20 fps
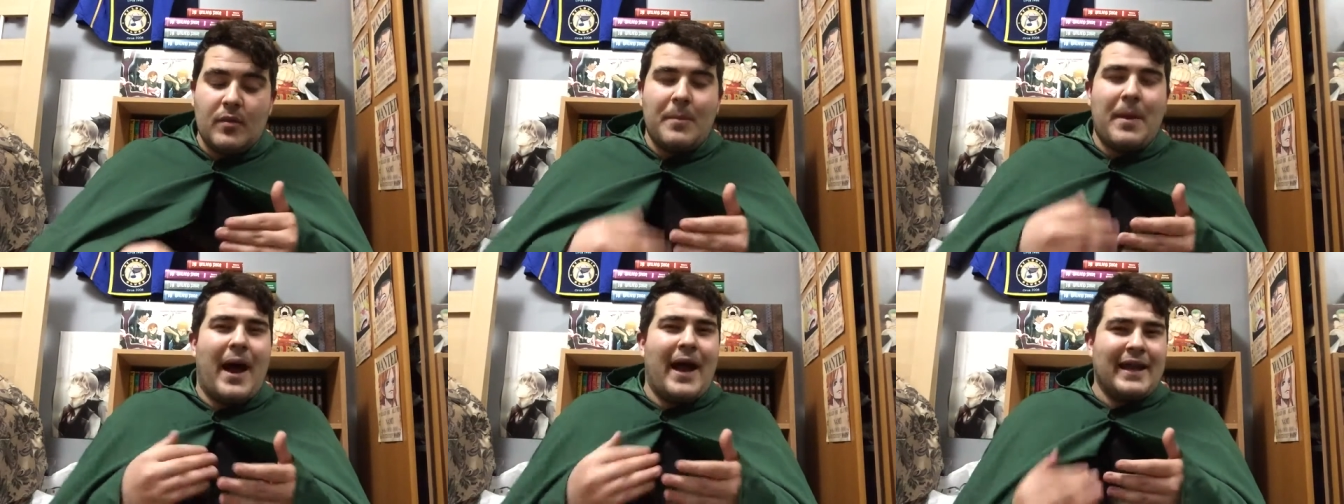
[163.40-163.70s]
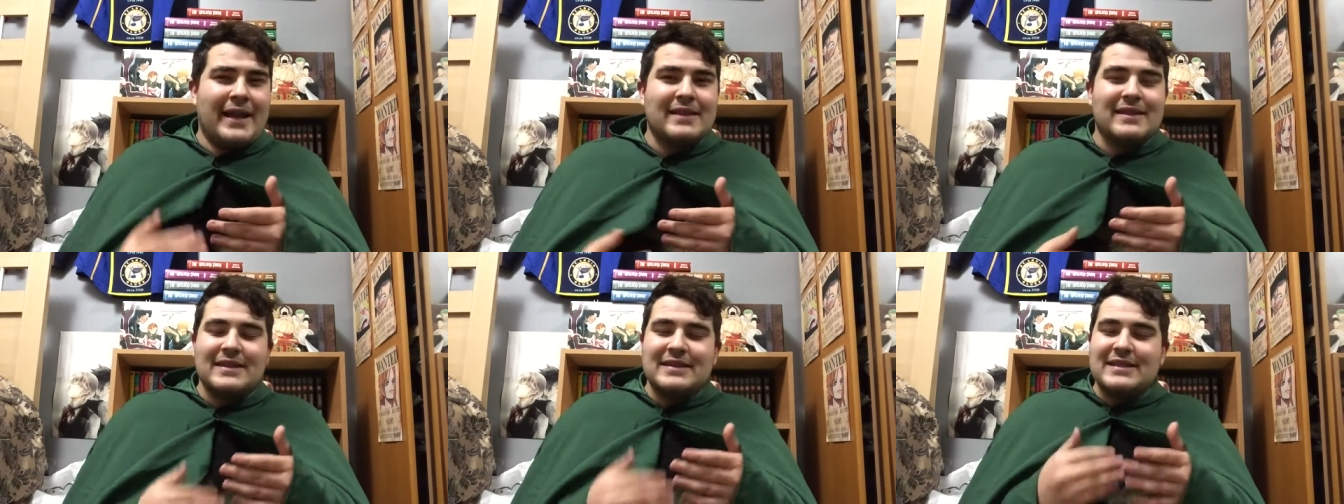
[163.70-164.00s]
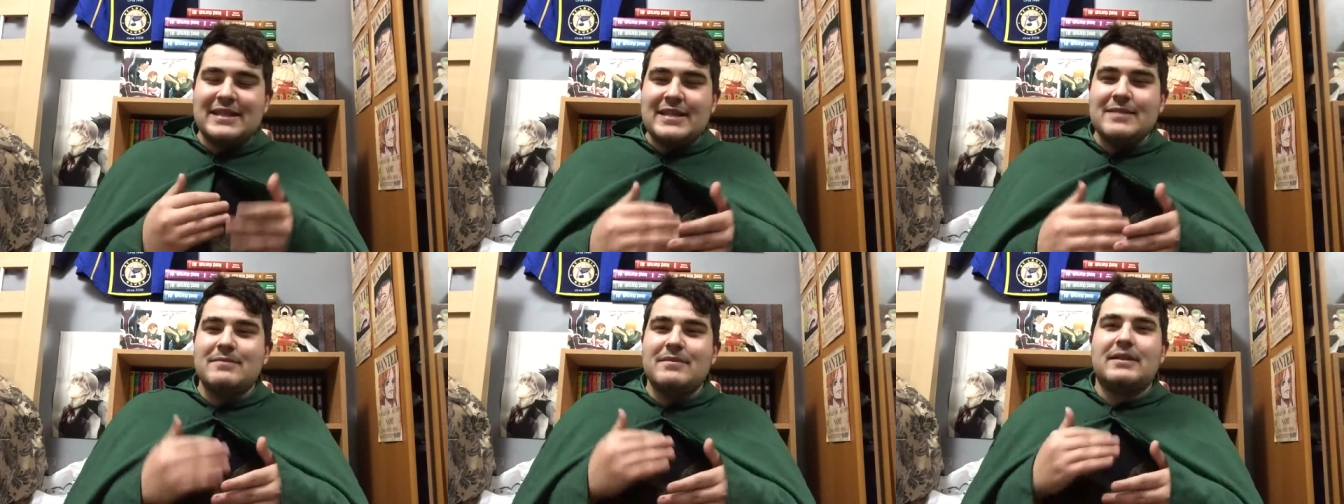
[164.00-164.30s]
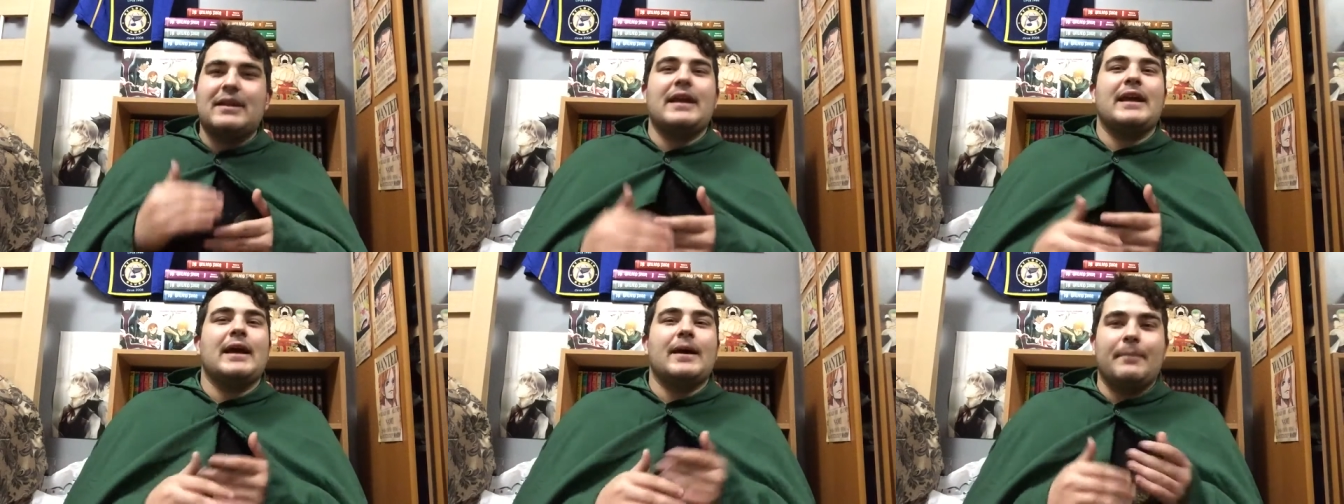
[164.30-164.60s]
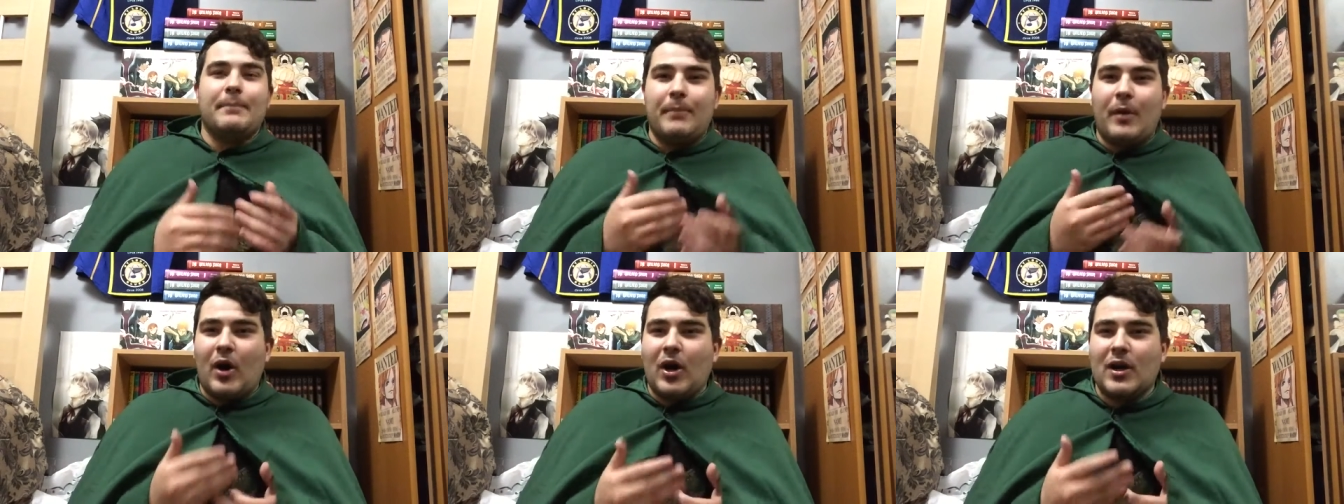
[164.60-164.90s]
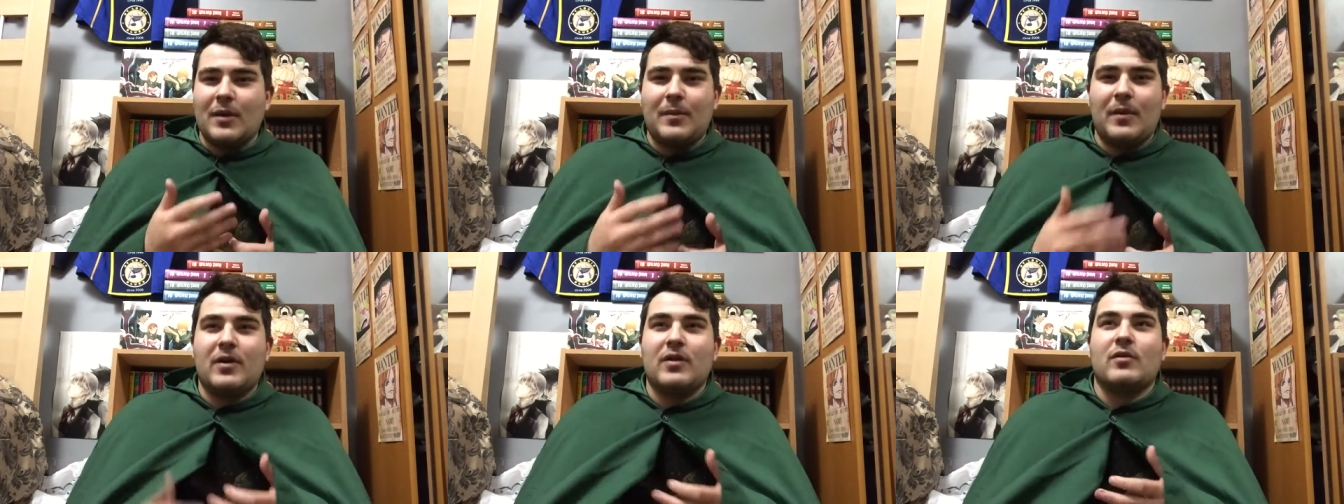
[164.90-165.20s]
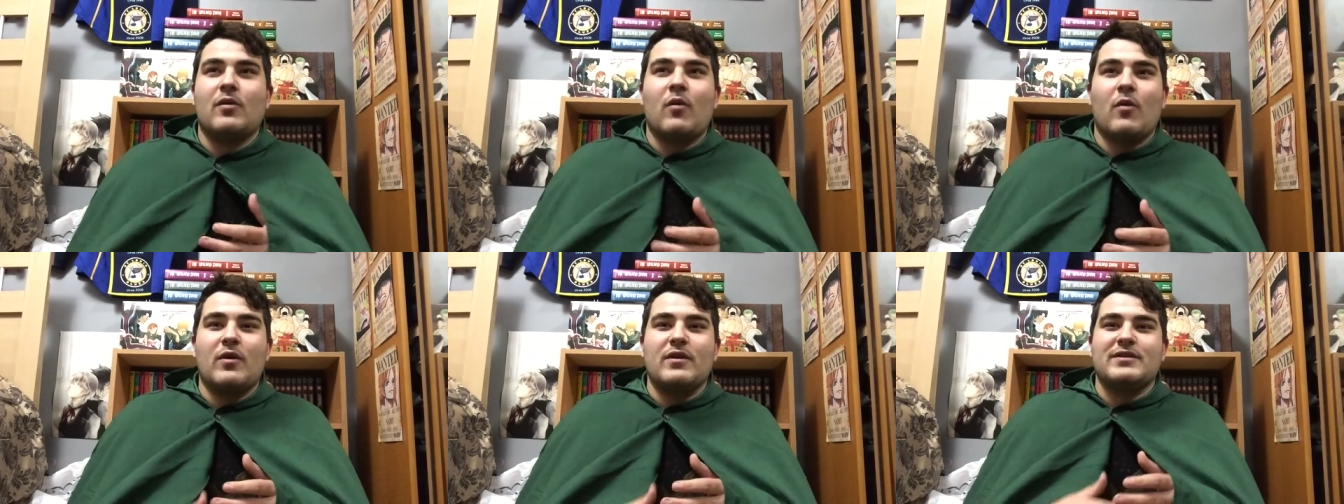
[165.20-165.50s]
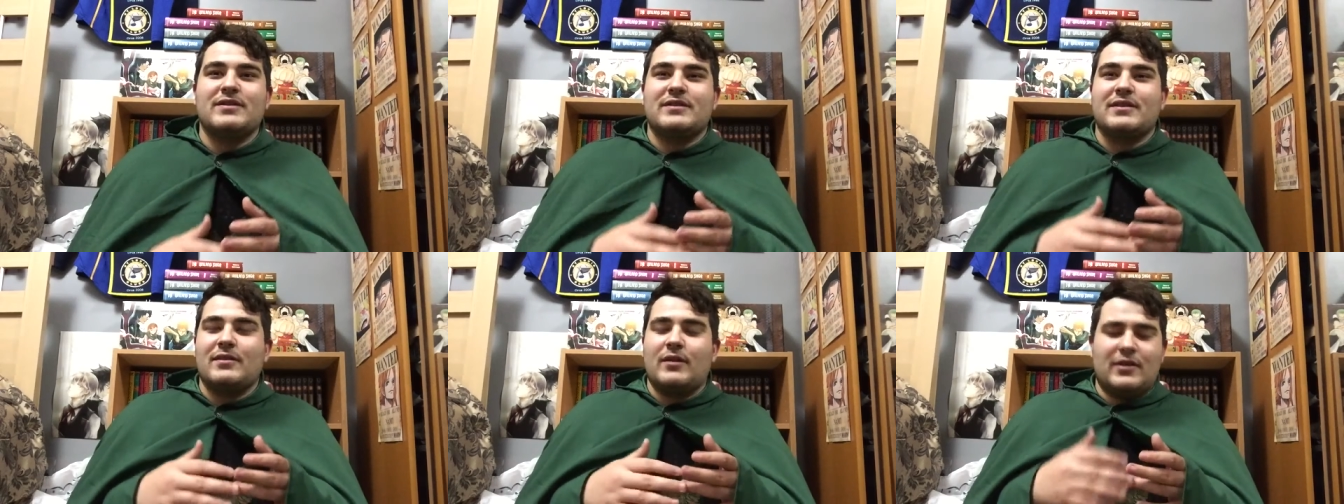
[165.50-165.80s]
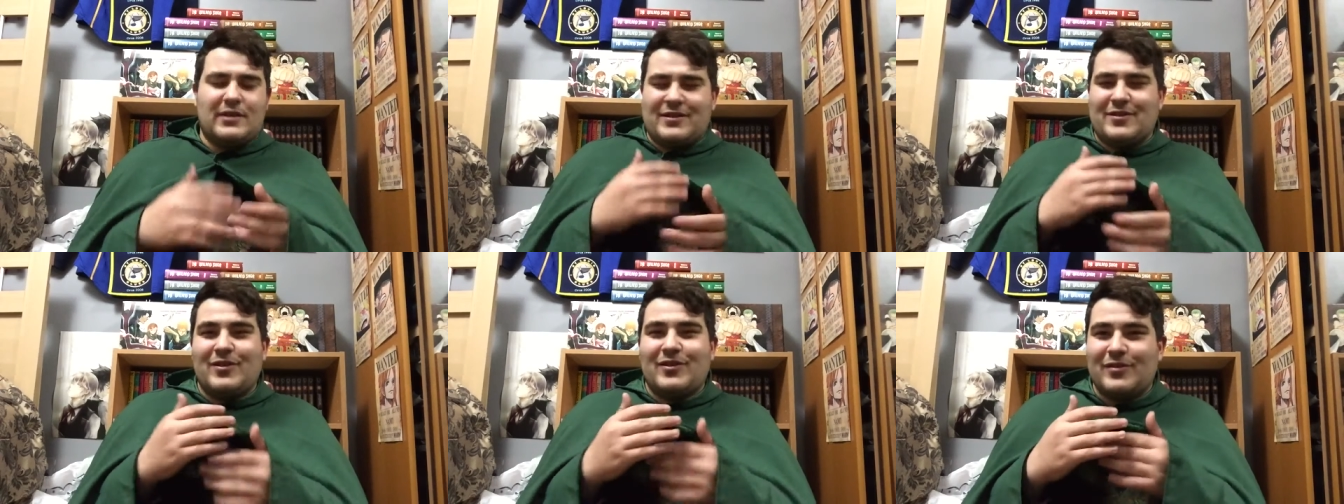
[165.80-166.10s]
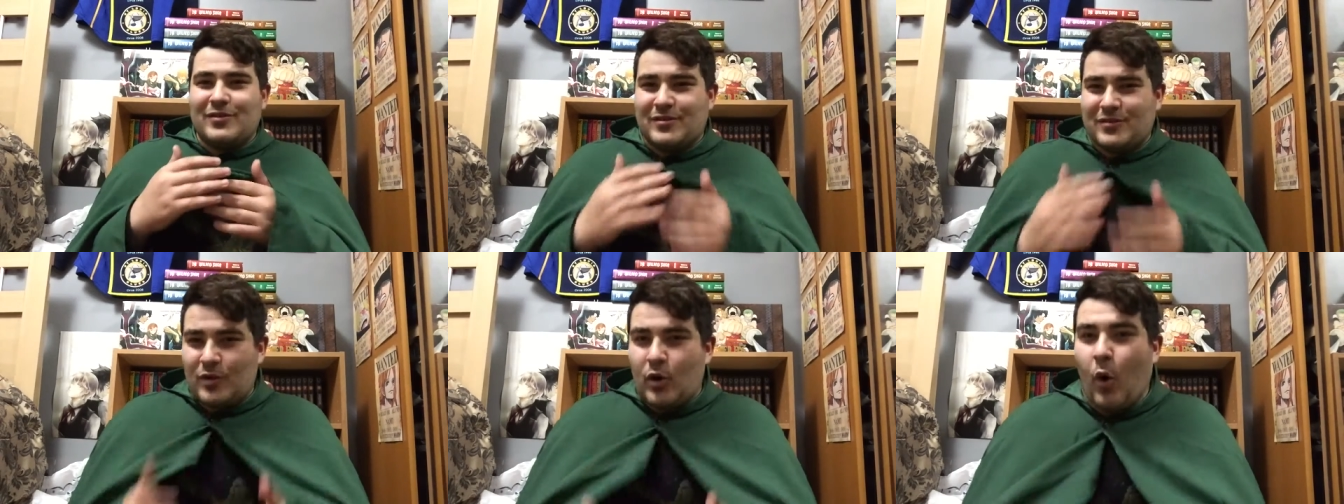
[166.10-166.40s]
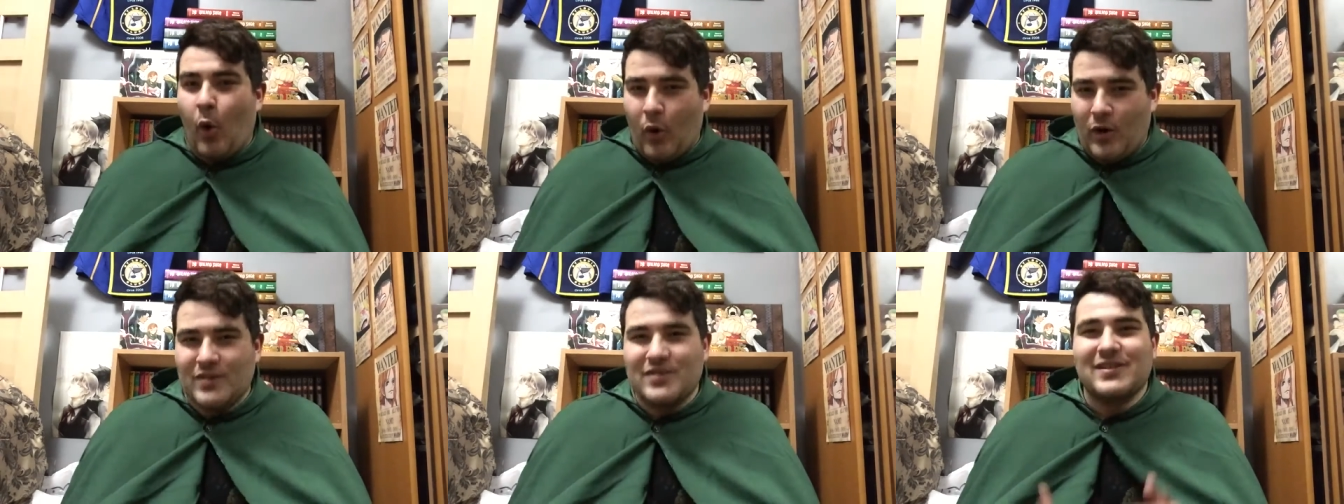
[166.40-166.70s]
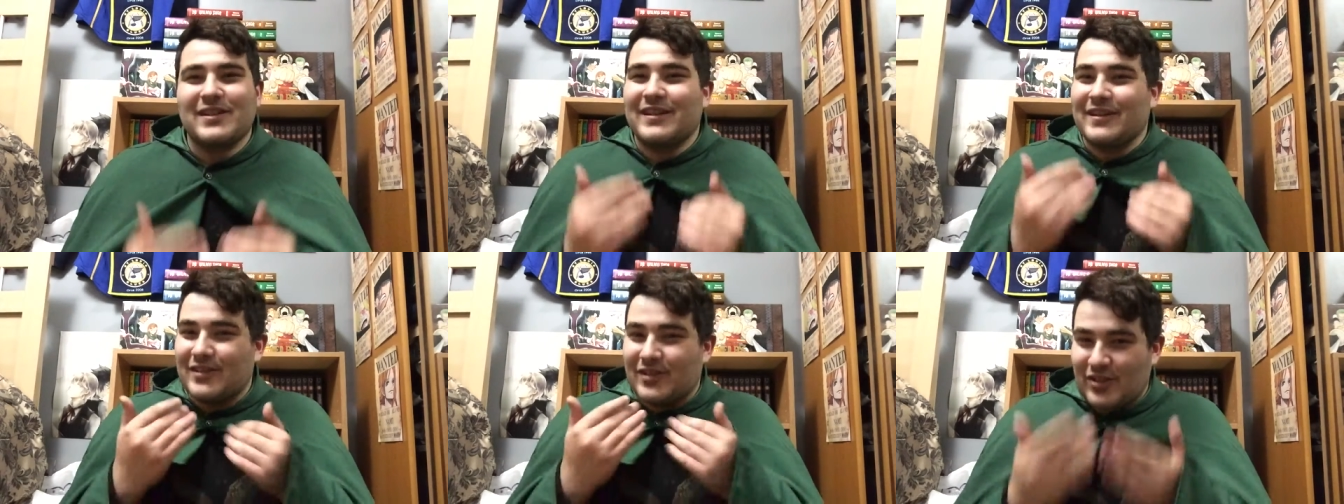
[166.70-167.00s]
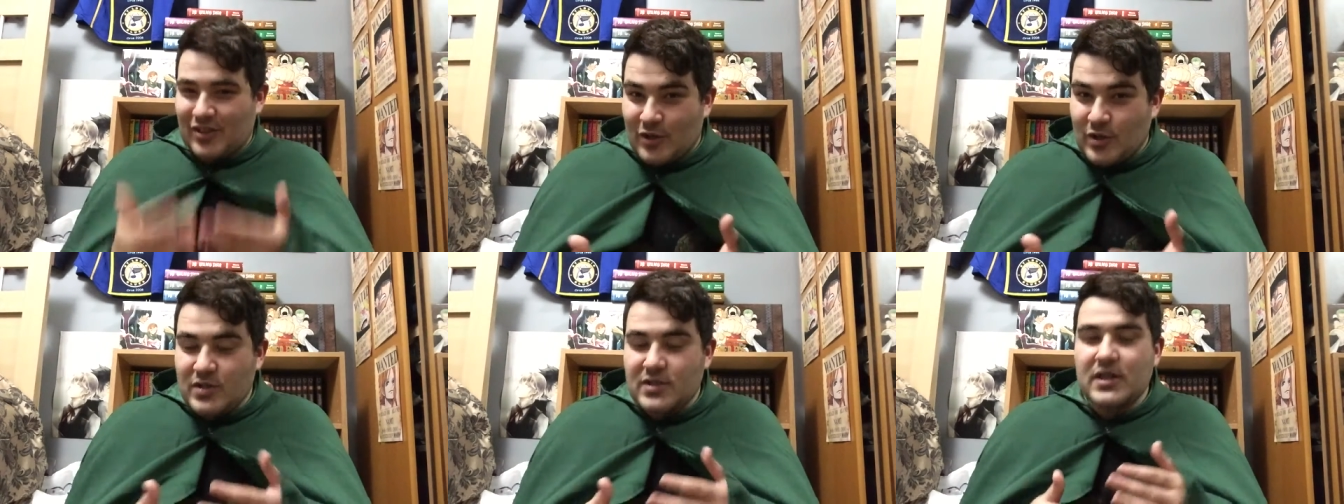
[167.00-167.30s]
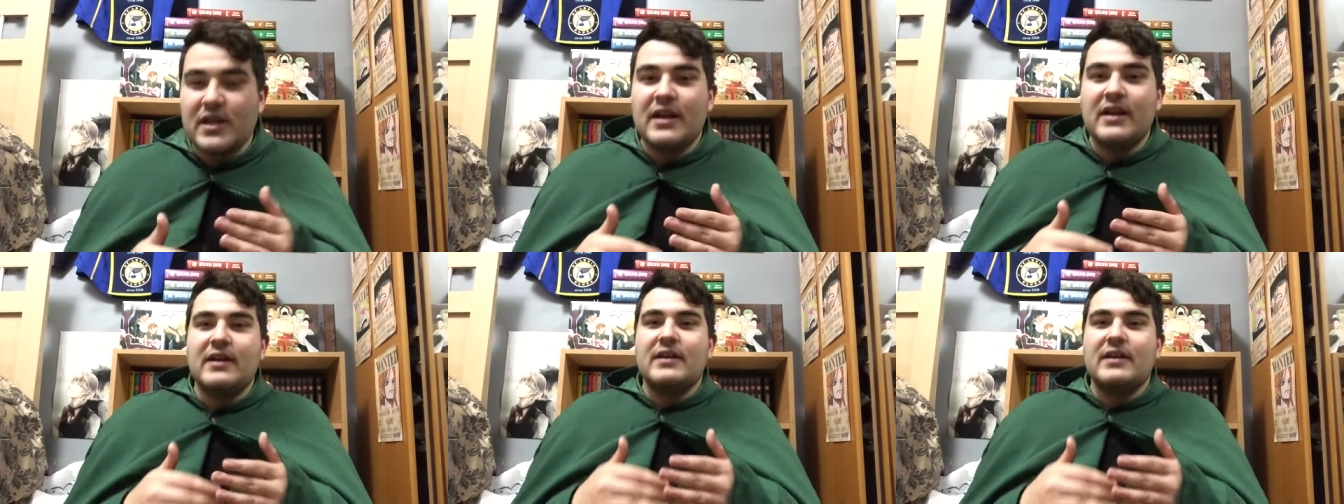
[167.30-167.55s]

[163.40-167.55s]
I, the Demon King upon upon a course a course curse